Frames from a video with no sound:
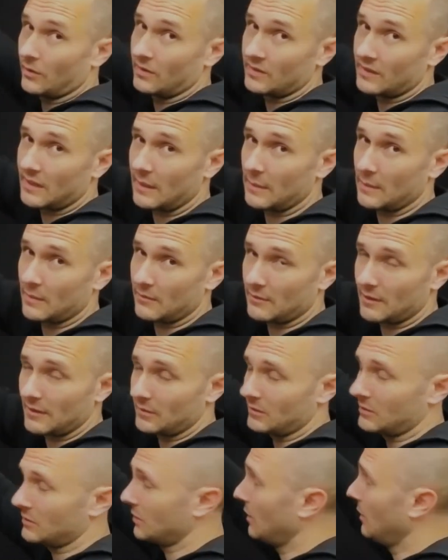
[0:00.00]
the zip around
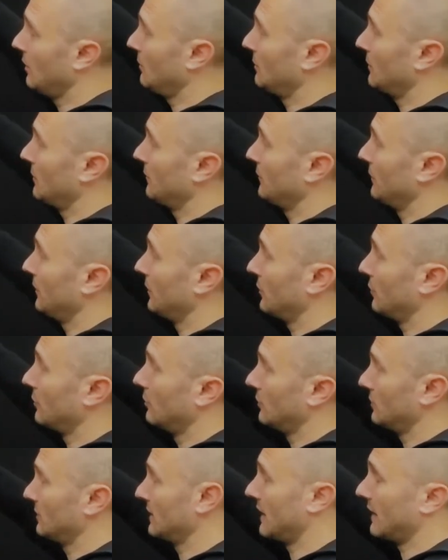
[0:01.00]
the top for the
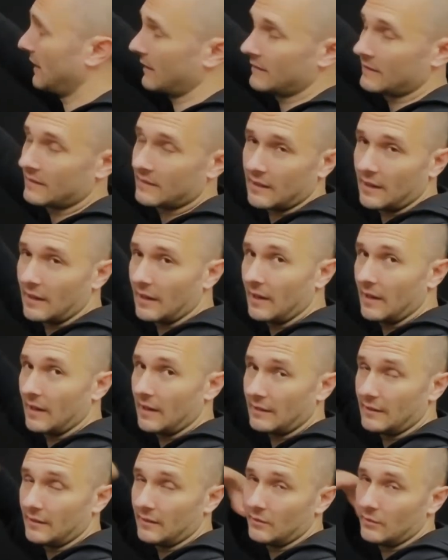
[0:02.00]
Gore-Tex
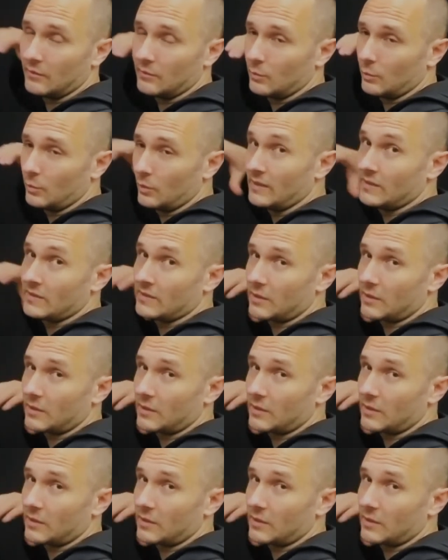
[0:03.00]
wind